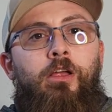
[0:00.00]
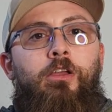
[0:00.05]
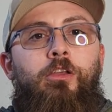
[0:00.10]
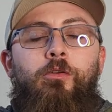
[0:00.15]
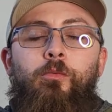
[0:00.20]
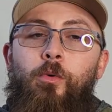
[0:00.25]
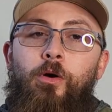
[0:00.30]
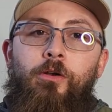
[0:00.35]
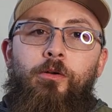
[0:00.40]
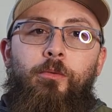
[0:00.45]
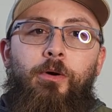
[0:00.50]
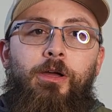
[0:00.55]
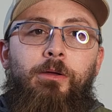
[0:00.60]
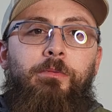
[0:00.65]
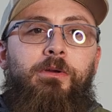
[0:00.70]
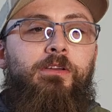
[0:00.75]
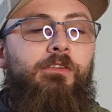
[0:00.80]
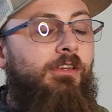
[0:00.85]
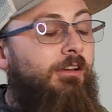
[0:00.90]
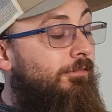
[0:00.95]
You want to know why?
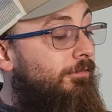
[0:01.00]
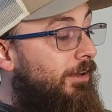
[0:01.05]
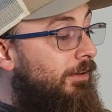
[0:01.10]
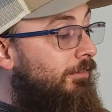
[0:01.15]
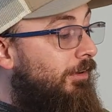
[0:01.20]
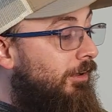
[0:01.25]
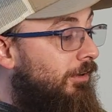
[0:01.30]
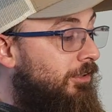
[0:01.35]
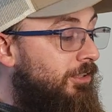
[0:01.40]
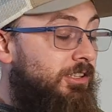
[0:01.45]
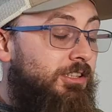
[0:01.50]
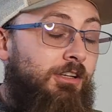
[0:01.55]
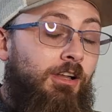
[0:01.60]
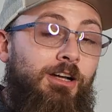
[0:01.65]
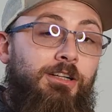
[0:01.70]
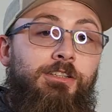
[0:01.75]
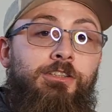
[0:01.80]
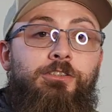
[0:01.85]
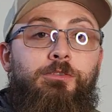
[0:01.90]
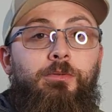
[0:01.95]
Because that $5 is
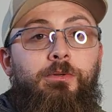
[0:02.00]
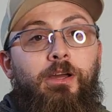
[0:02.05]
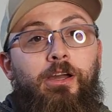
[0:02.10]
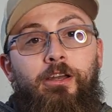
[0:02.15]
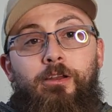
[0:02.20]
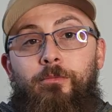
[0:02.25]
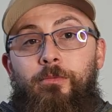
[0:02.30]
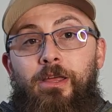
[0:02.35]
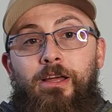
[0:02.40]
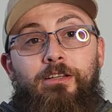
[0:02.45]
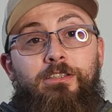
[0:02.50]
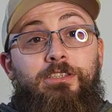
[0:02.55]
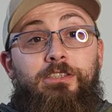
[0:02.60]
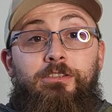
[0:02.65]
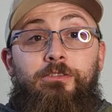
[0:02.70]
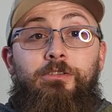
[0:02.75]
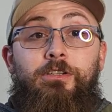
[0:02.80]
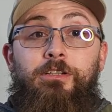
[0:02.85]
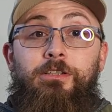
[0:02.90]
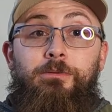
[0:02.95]
locked into an item that is
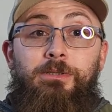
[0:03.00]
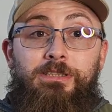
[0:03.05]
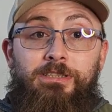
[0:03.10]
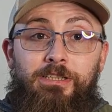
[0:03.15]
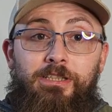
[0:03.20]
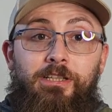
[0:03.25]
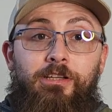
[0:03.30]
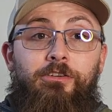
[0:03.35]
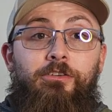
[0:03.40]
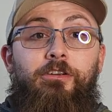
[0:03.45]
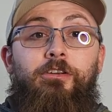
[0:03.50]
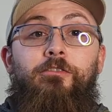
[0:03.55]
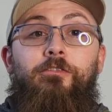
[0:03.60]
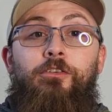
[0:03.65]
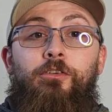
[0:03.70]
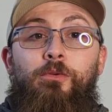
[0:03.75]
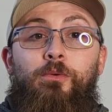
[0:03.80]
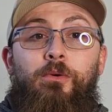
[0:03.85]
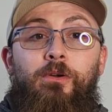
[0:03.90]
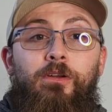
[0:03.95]
still going to be sitting in your
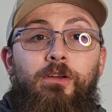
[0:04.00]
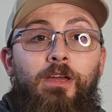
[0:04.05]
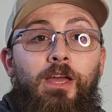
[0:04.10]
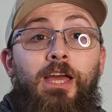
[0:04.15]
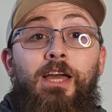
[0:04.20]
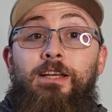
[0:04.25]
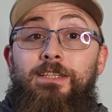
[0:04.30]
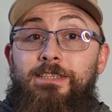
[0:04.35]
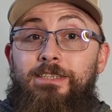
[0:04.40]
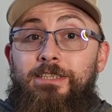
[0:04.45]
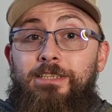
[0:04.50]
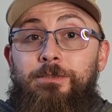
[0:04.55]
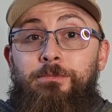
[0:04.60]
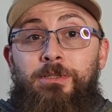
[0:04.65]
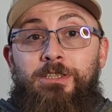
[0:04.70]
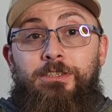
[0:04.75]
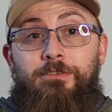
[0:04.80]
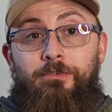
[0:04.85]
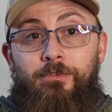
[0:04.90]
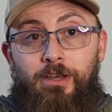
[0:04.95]
inventory 6
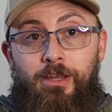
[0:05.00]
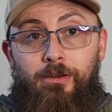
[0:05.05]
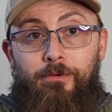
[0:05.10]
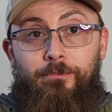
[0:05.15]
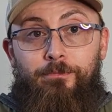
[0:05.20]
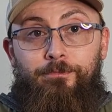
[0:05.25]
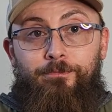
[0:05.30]
months from now.